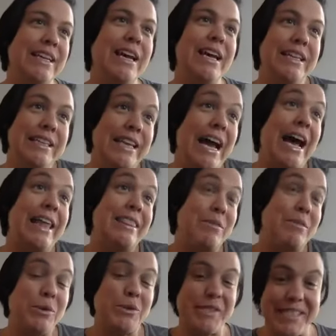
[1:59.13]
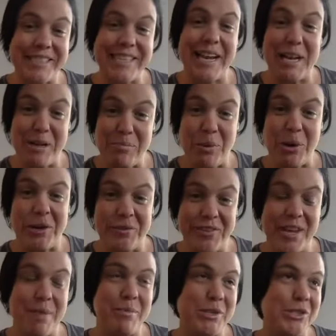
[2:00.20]
uh, not the most exciting part of
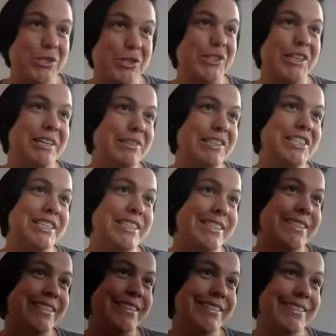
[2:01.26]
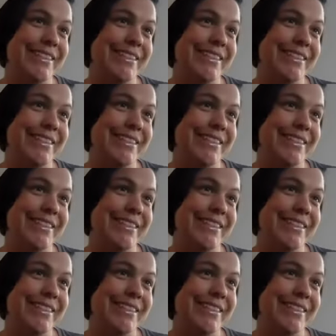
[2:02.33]
chemistry which is